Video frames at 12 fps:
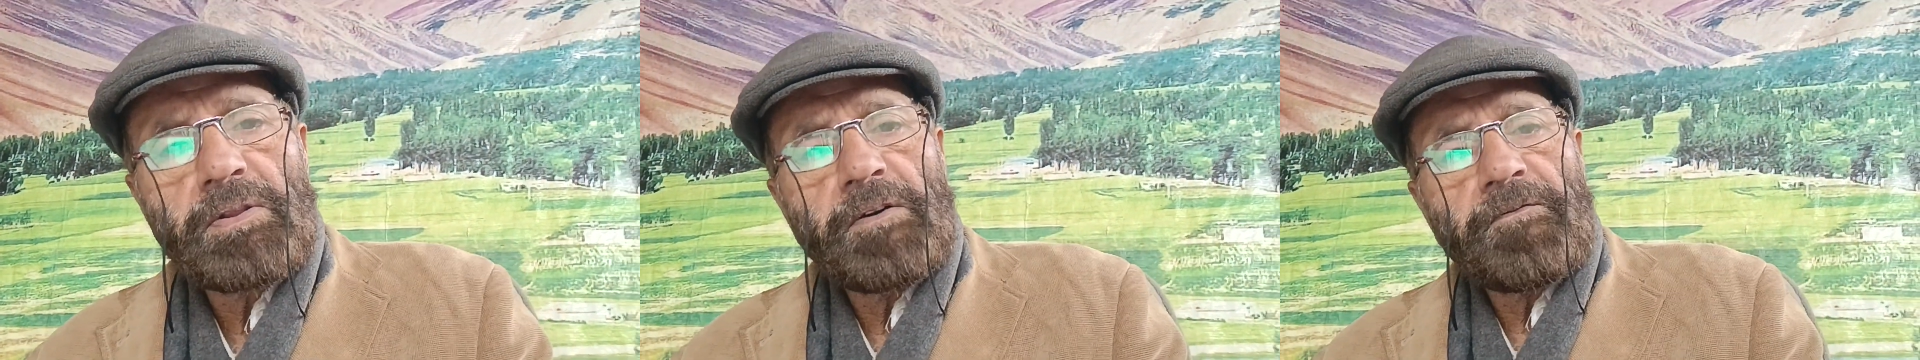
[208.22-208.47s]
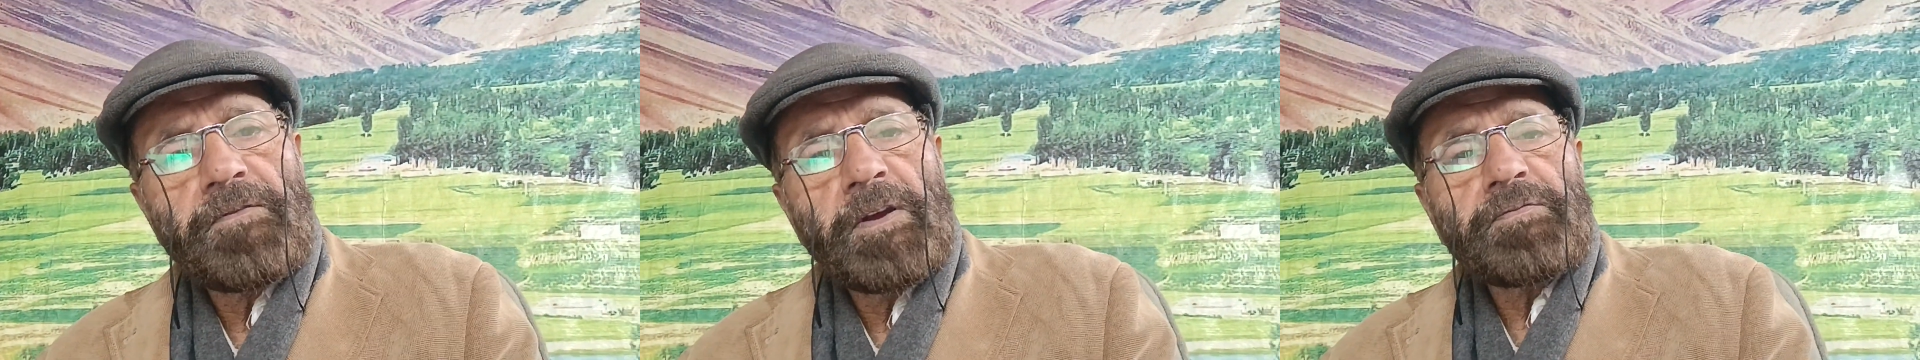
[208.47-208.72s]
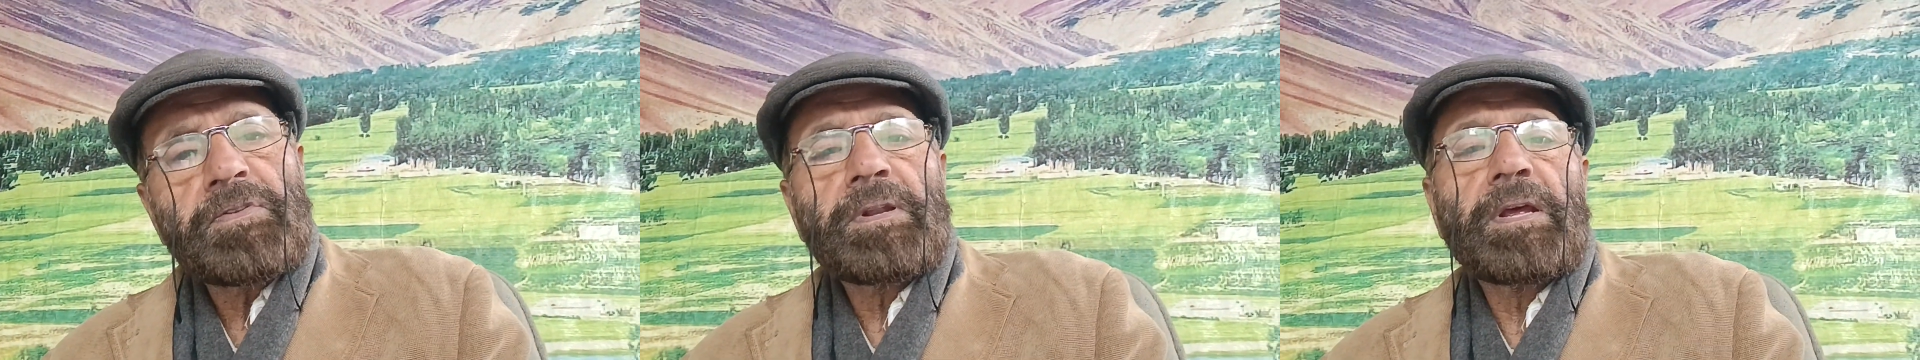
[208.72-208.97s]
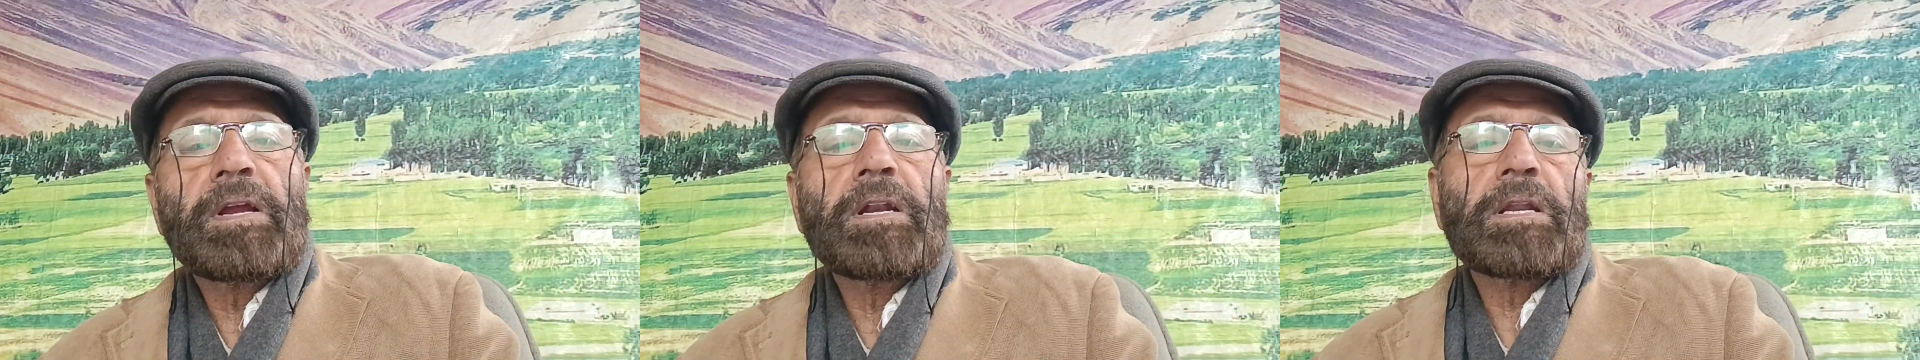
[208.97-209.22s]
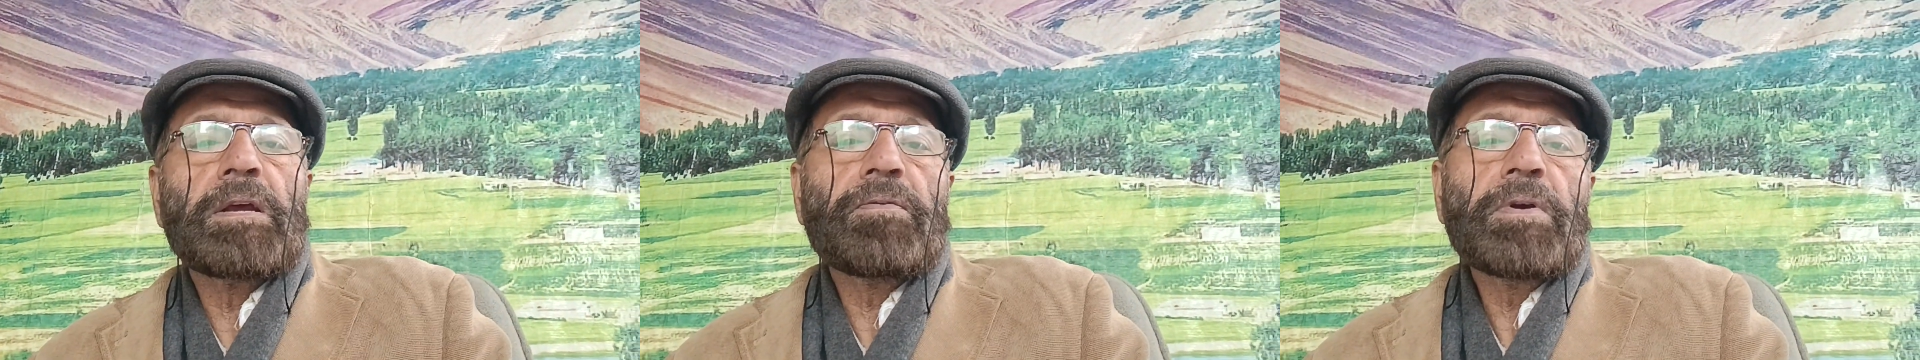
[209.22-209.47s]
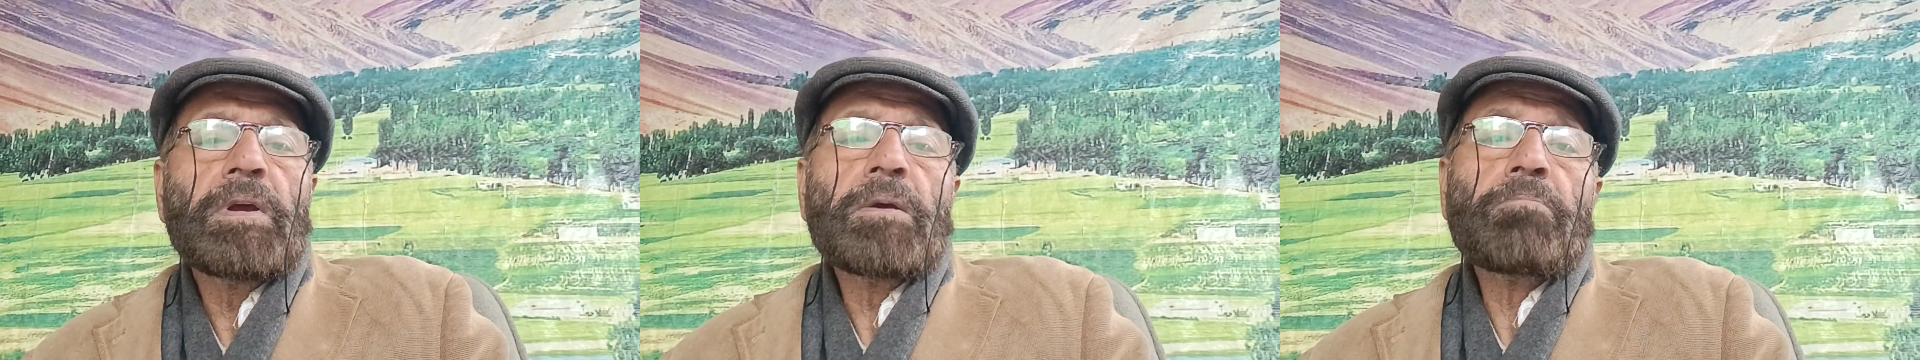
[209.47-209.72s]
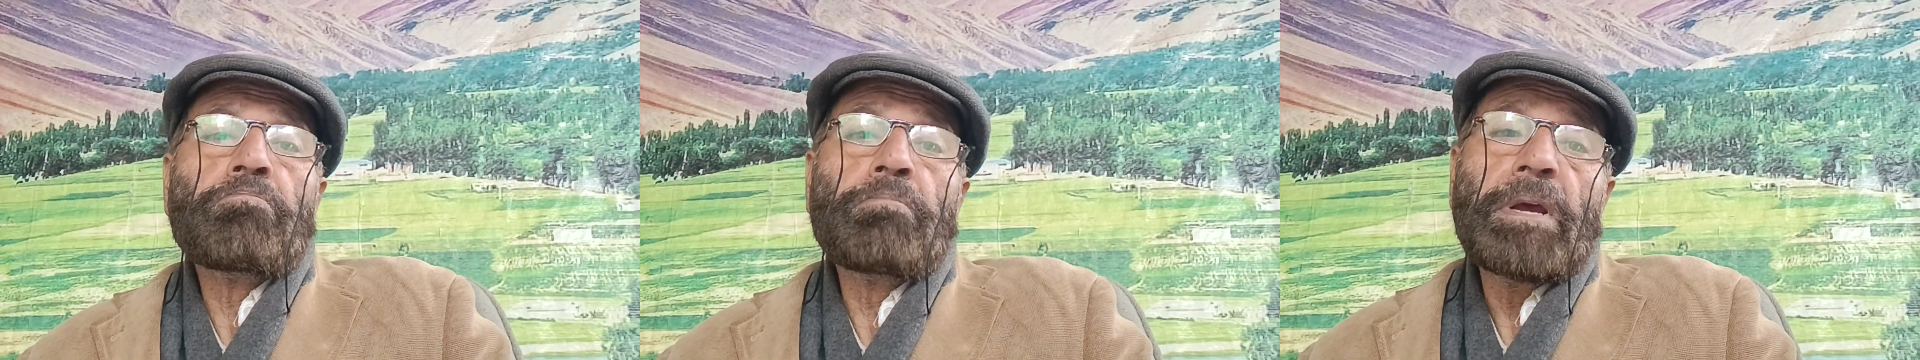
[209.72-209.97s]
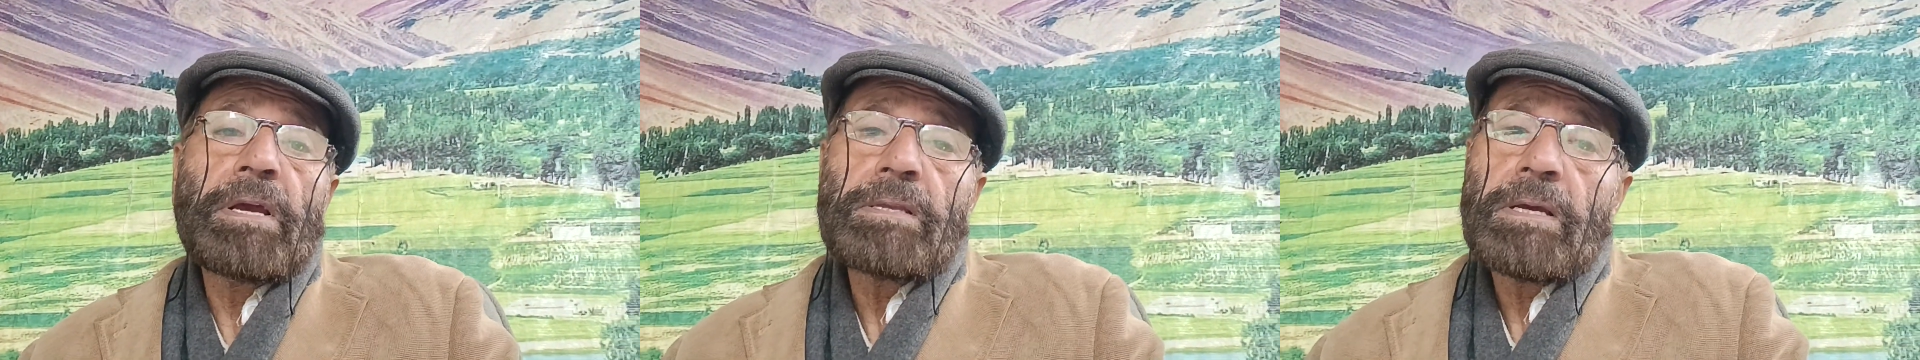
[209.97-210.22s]
the fifth
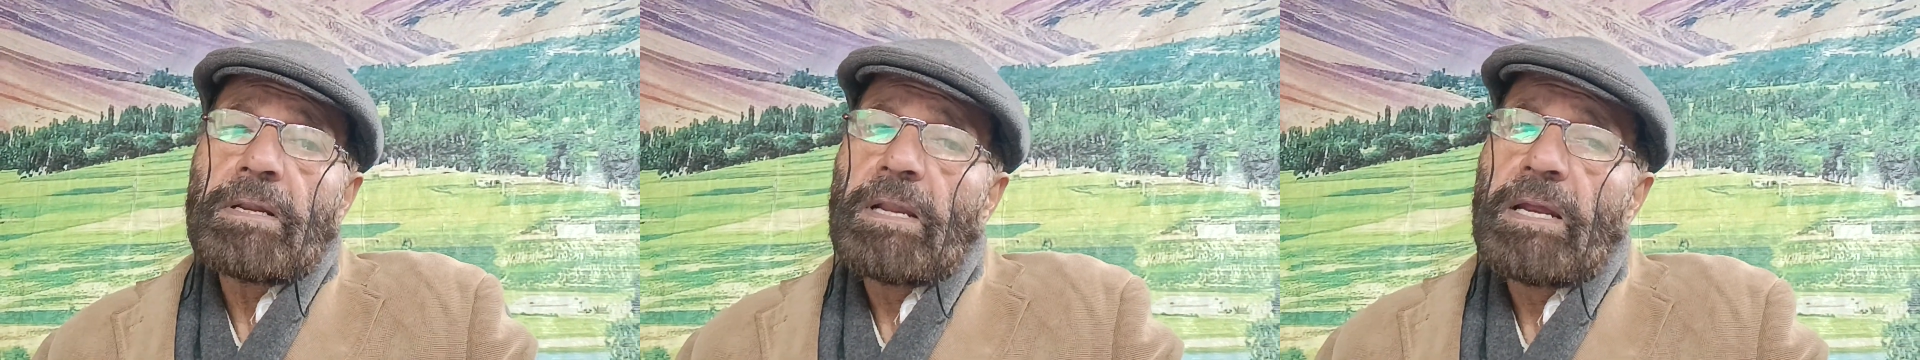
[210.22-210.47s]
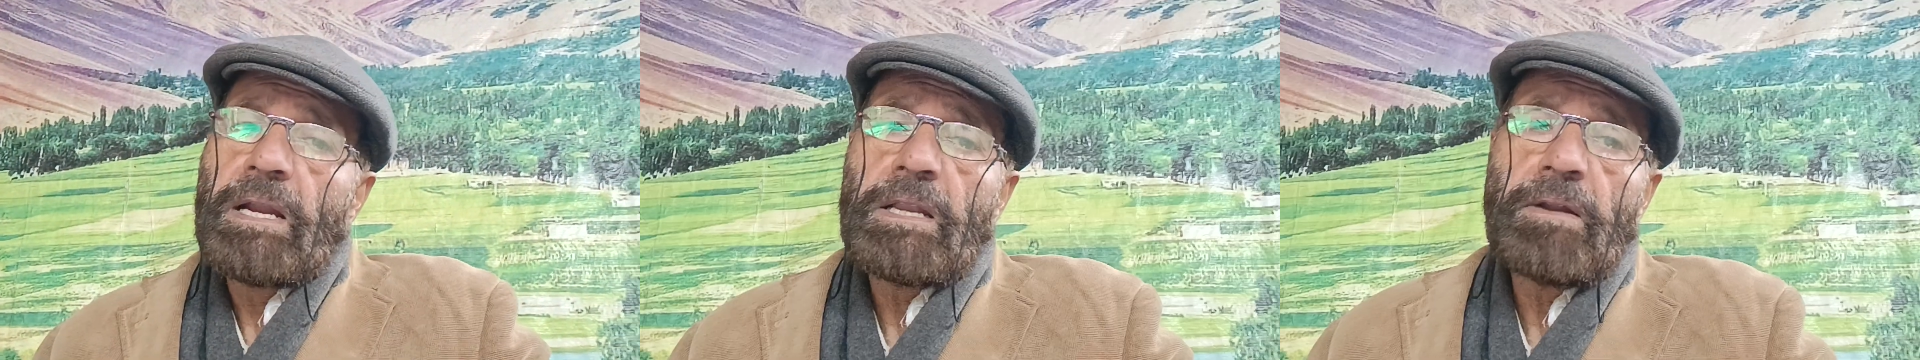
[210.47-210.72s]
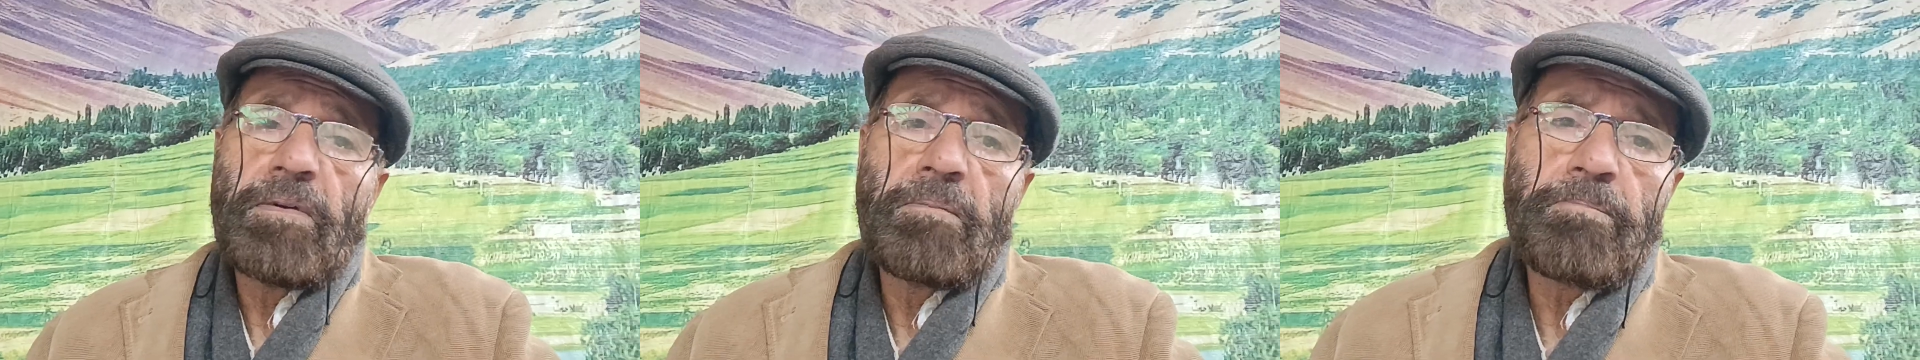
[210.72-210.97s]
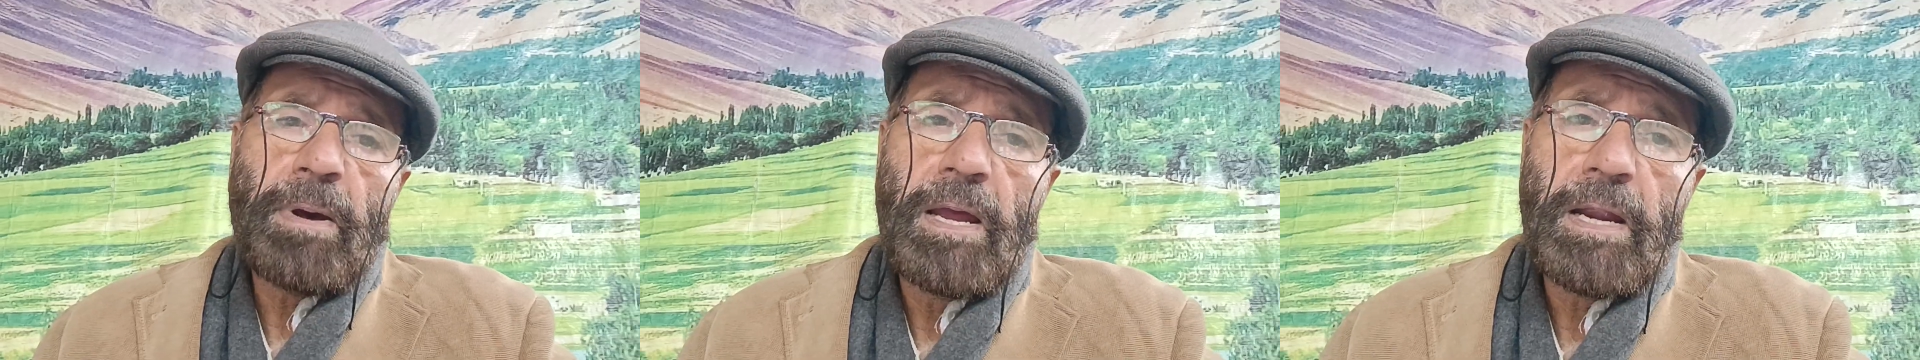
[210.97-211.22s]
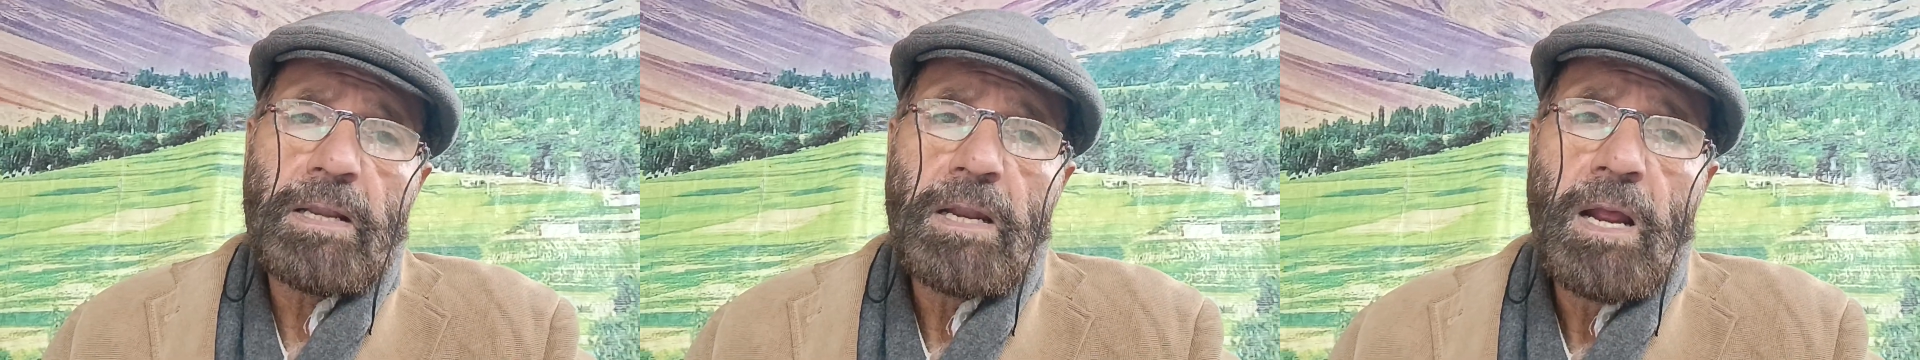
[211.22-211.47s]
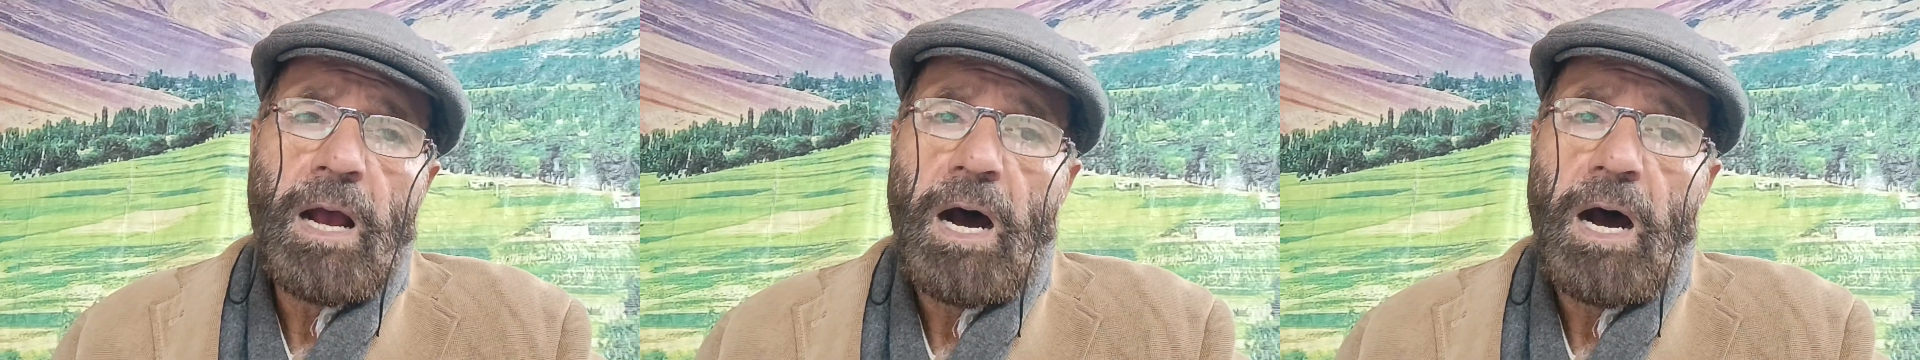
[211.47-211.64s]
major negative impact